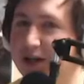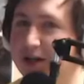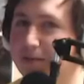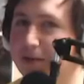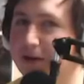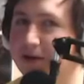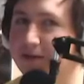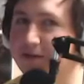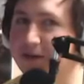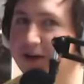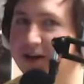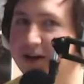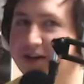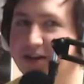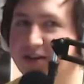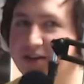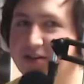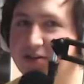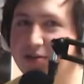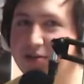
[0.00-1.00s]
have gotten
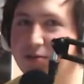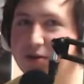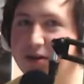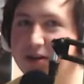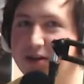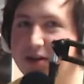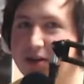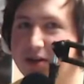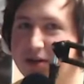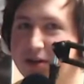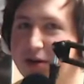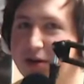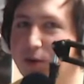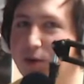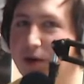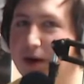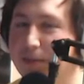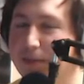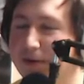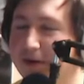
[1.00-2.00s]
into like
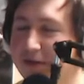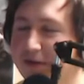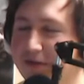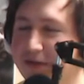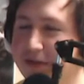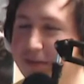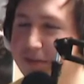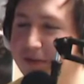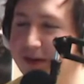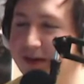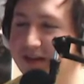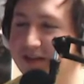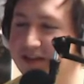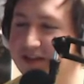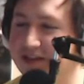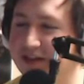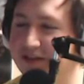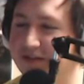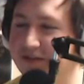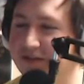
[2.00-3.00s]
cooperatively playing
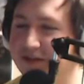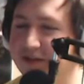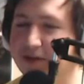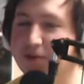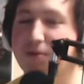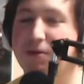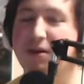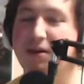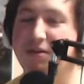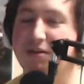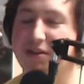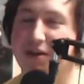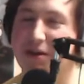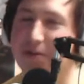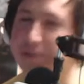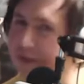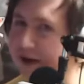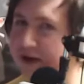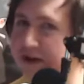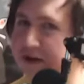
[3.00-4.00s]
stuff, so he's like
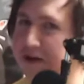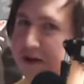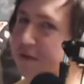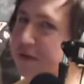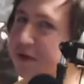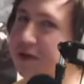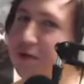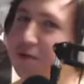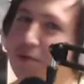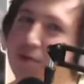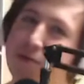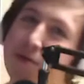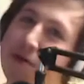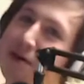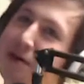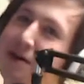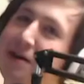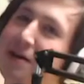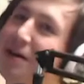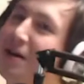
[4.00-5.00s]
my go-to
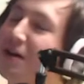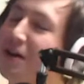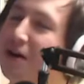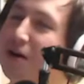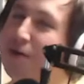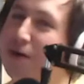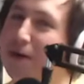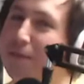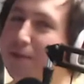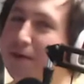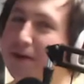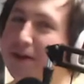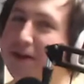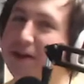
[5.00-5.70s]
co-op buddy.